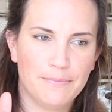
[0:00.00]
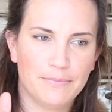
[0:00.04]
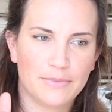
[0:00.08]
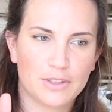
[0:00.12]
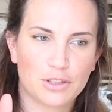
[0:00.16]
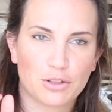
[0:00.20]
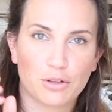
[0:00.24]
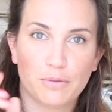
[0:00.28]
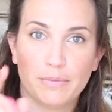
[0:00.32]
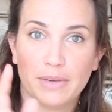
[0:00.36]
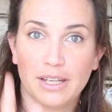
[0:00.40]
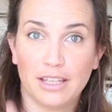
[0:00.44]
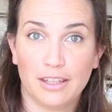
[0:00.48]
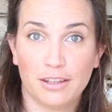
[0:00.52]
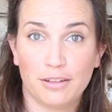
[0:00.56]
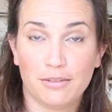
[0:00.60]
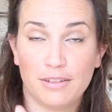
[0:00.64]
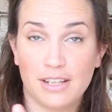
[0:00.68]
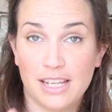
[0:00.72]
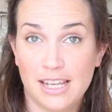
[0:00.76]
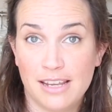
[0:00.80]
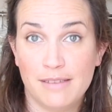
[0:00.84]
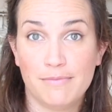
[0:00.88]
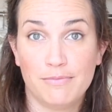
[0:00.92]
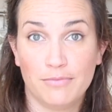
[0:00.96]
So
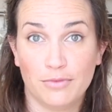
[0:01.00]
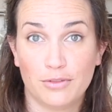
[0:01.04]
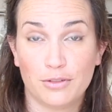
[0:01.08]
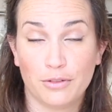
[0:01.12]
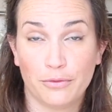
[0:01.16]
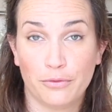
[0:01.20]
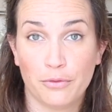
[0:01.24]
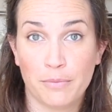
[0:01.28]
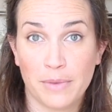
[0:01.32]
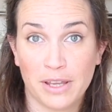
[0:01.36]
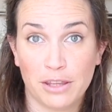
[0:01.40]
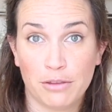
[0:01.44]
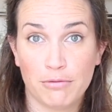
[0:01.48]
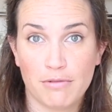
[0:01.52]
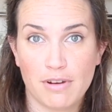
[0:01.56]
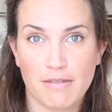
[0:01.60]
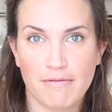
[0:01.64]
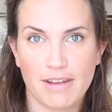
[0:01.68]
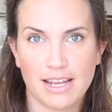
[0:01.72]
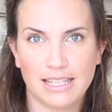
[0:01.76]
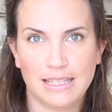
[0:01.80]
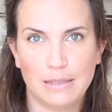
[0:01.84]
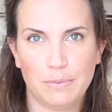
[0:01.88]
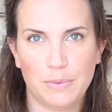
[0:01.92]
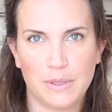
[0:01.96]
for my 3
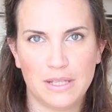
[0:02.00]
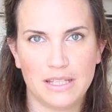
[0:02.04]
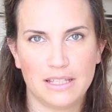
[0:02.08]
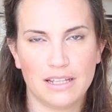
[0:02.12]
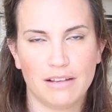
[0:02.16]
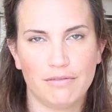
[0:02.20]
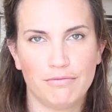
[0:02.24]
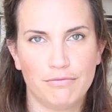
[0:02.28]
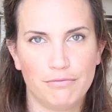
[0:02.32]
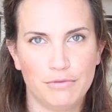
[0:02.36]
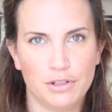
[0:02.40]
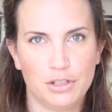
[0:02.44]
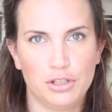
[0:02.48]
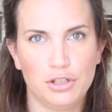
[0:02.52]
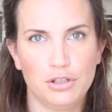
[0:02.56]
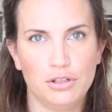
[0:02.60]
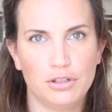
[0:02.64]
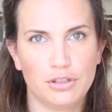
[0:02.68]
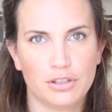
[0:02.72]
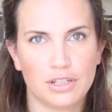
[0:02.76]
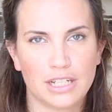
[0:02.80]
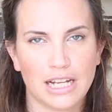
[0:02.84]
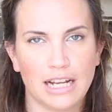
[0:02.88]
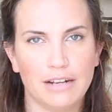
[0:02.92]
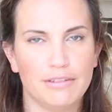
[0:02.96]
recipes, I've
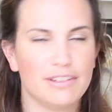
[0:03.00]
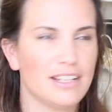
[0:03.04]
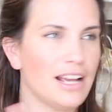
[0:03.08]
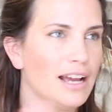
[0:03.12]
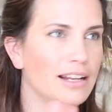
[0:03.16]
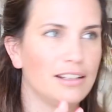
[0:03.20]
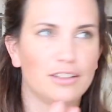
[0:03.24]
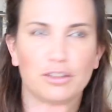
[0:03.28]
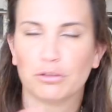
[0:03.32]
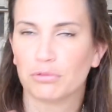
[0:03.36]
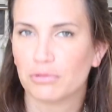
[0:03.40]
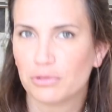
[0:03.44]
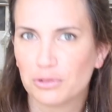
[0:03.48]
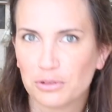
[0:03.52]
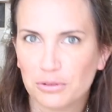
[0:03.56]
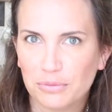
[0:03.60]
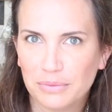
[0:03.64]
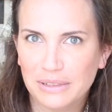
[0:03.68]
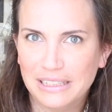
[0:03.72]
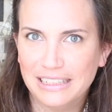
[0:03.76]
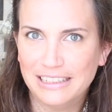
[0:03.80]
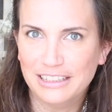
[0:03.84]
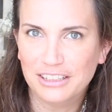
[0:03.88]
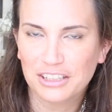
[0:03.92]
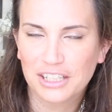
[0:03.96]
reduced calories. I don't
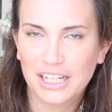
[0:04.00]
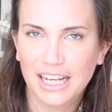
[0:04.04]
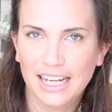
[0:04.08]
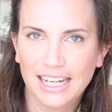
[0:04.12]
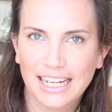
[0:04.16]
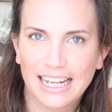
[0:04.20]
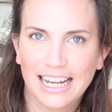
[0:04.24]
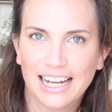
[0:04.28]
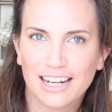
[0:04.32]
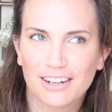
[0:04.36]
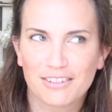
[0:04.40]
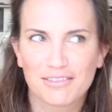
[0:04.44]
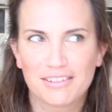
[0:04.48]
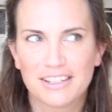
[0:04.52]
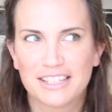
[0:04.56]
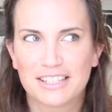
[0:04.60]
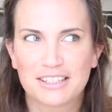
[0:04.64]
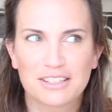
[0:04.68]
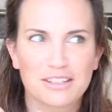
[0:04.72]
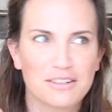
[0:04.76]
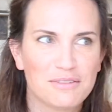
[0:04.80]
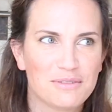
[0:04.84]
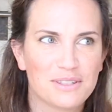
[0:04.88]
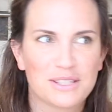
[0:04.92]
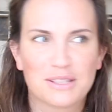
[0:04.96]
normally look at
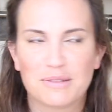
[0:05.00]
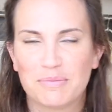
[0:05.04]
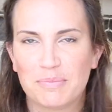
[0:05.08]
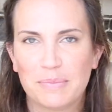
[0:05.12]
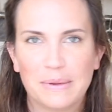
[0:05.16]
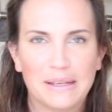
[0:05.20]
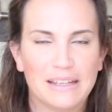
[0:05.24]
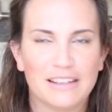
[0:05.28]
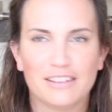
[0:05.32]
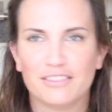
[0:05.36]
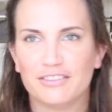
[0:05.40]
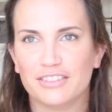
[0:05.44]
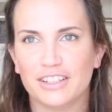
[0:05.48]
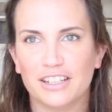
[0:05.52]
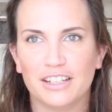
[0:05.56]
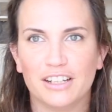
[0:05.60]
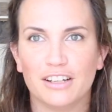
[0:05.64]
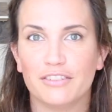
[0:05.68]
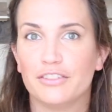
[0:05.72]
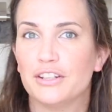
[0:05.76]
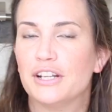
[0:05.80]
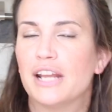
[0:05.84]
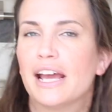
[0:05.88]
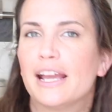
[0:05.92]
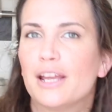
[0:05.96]
calories, so it was a bit
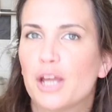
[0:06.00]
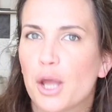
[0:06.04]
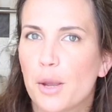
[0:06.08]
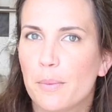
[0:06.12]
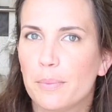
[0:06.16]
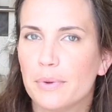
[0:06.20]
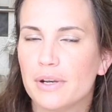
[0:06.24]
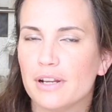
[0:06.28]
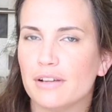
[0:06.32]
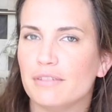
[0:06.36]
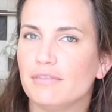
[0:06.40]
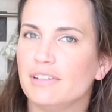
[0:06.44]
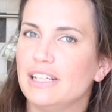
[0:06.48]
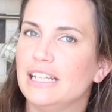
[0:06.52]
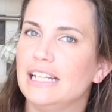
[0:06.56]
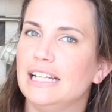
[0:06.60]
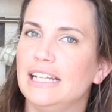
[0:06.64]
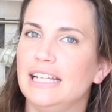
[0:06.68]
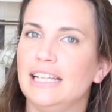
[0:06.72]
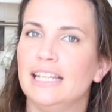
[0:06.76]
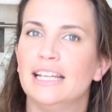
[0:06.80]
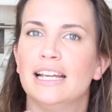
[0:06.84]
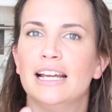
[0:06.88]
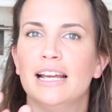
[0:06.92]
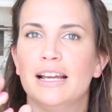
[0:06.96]
of an eye-opener,
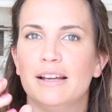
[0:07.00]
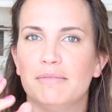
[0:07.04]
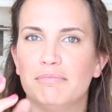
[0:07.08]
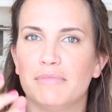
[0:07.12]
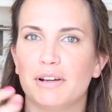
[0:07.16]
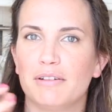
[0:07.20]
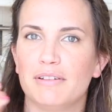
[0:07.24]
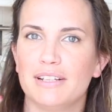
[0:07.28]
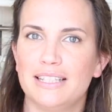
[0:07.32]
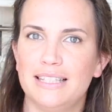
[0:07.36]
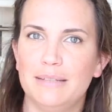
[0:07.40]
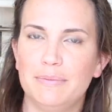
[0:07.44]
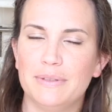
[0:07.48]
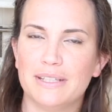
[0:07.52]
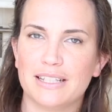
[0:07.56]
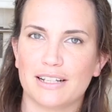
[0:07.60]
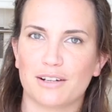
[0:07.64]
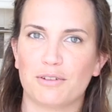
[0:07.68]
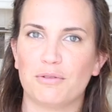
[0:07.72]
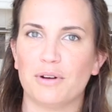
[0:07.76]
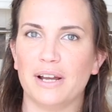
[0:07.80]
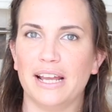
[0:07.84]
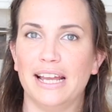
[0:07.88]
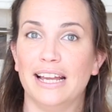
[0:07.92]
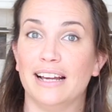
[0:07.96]
really. My recipes
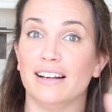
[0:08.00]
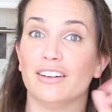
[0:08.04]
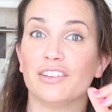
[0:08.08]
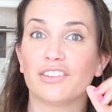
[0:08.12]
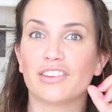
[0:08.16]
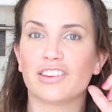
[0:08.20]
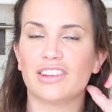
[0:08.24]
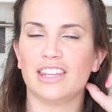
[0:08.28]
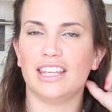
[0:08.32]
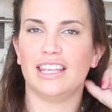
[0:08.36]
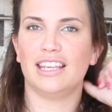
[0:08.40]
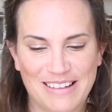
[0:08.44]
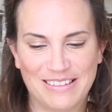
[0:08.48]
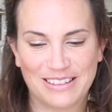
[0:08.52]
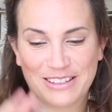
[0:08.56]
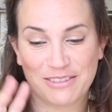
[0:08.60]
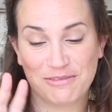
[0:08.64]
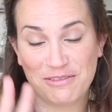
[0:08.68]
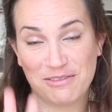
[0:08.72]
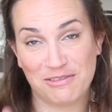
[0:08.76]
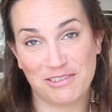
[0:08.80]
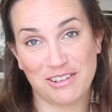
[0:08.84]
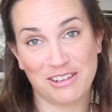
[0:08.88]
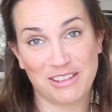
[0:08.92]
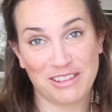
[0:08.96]
are quite healthy. So
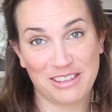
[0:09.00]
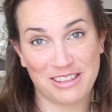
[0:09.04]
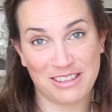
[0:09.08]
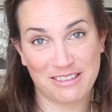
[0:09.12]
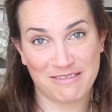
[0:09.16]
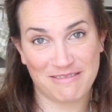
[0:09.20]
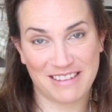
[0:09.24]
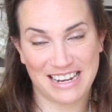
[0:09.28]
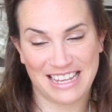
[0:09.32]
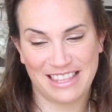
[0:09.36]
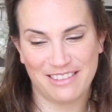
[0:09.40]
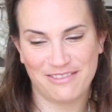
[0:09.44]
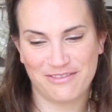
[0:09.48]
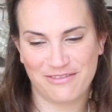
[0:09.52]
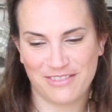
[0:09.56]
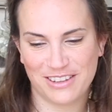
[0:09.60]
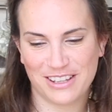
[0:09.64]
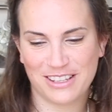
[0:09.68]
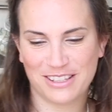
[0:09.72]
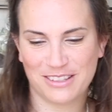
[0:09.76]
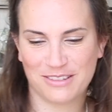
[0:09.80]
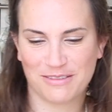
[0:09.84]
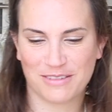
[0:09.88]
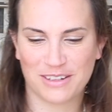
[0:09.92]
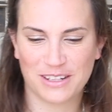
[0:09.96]
we've got 3. The
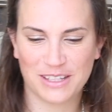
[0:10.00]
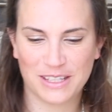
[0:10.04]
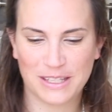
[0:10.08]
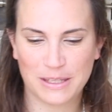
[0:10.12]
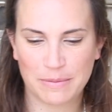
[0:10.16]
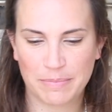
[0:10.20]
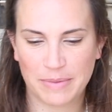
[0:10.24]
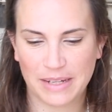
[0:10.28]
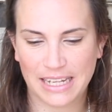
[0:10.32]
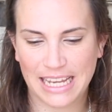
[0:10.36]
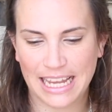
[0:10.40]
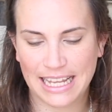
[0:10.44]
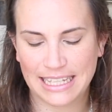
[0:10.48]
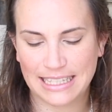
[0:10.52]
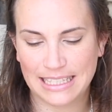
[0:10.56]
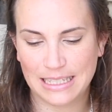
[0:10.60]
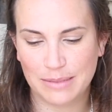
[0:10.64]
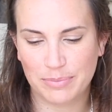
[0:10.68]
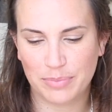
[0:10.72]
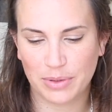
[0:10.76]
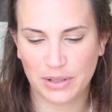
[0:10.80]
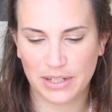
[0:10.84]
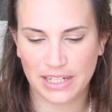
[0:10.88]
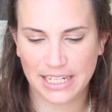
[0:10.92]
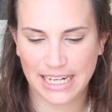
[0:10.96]
first one,
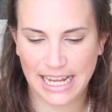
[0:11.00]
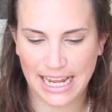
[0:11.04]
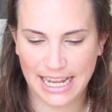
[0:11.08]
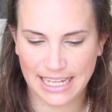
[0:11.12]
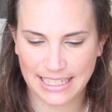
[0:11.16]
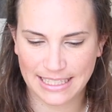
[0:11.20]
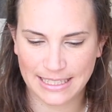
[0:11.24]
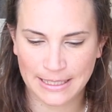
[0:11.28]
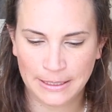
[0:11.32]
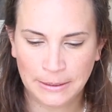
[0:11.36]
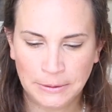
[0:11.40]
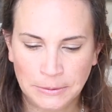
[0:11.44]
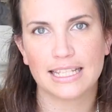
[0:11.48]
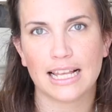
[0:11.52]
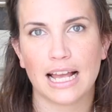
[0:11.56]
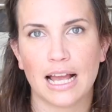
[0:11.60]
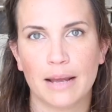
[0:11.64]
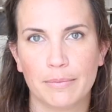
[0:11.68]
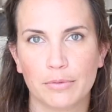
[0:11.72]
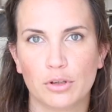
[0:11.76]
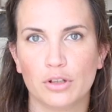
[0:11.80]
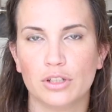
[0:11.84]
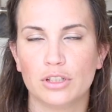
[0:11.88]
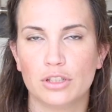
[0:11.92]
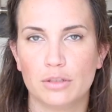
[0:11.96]
spaghetti bolognese.
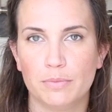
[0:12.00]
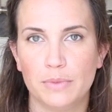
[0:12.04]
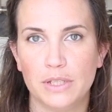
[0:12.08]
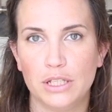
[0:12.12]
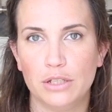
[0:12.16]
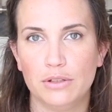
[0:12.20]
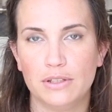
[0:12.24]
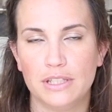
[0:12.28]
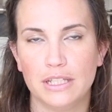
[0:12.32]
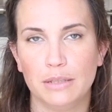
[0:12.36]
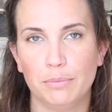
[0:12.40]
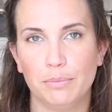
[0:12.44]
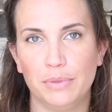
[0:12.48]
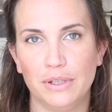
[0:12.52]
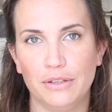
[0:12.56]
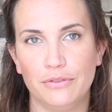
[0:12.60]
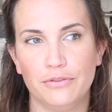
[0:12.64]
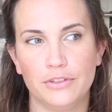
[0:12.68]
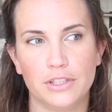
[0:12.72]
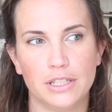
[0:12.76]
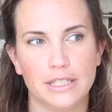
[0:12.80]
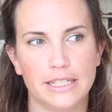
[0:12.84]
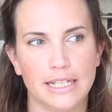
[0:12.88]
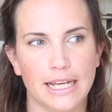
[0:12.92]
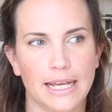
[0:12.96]
I'm going to be using
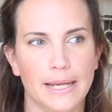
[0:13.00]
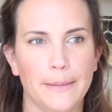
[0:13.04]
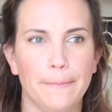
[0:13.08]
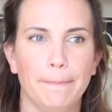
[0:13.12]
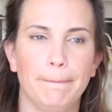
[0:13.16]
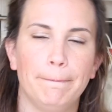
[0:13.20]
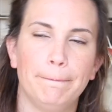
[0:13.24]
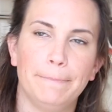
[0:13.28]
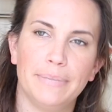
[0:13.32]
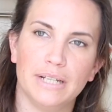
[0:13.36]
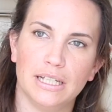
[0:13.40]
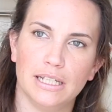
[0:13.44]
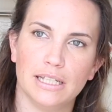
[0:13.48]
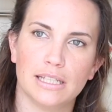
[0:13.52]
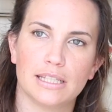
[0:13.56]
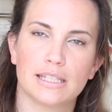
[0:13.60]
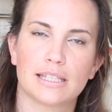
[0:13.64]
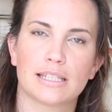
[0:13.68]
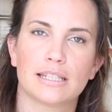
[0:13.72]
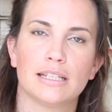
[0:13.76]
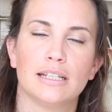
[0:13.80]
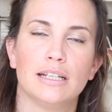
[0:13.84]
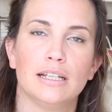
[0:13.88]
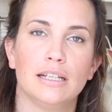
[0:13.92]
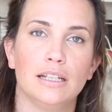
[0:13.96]
beef today,
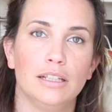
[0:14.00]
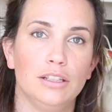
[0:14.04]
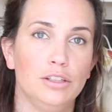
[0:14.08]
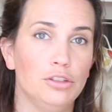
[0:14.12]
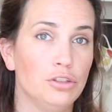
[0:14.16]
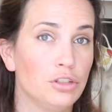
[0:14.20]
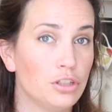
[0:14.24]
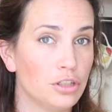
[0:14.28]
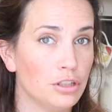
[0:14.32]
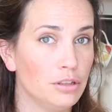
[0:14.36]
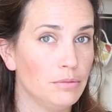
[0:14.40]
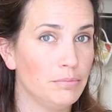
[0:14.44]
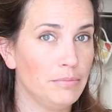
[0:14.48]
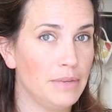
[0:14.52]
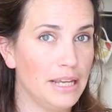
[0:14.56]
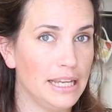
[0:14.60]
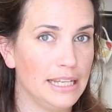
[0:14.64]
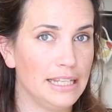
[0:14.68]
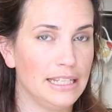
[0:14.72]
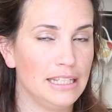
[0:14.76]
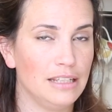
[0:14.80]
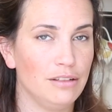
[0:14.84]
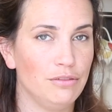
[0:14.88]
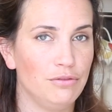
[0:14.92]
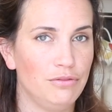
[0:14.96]
but you can
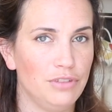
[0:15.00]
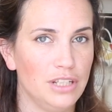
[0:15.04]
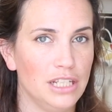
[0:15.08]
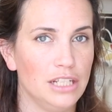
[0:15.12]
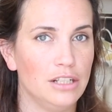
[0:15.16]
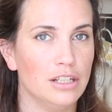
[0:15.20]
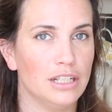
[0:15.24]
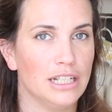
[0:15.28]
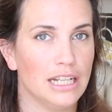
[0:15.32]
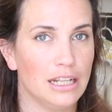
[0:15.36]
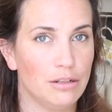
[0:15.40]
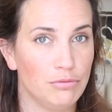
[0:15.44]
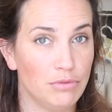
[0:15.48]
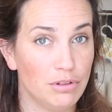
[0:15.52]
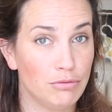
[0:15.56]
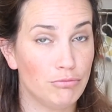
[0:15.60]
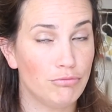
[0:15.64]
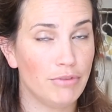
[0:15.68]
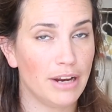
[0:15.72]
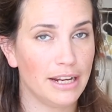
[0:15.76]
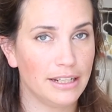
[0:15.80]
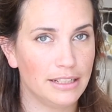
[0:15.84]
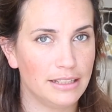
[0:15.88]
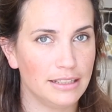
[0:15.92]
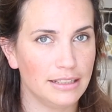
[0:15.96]
make it vegan, and we
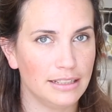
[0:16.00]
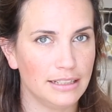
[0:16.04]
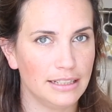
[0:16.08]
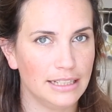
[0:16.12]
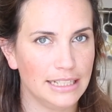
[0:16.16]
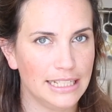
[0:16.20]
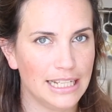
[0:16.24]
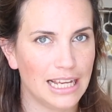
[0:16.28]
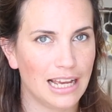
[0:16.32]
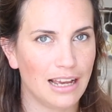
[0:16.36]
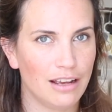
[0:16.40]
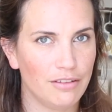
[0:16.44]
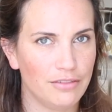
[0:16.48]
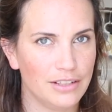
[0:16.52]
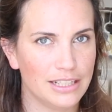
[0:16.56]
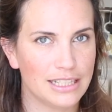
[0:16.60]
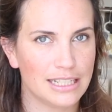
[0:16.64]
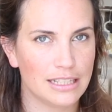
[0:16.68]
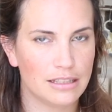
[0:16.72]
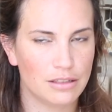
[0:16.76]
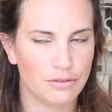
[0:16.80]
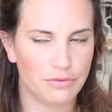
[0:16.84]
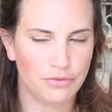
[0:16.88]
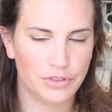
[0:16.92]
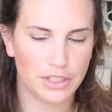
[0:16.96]
regularly have
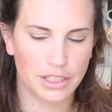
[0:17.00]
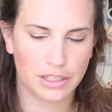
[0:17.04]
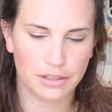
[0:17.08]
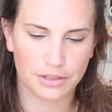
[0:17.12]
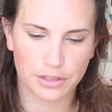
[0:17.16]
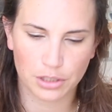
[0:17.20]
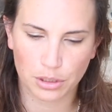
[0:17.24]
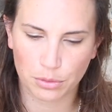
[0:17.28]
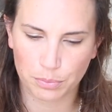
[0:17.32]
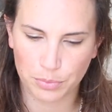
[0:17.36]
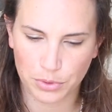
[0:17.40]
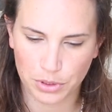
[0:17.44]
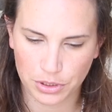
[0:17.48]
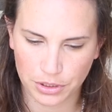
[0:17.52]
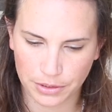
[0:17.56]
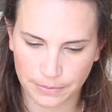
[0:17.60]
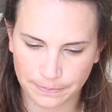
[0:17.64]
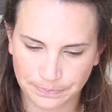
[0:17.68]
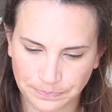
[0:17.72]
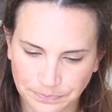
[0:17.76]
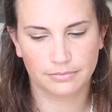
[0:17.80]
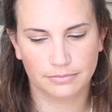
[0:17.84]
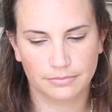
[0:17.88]
it as a vegan option.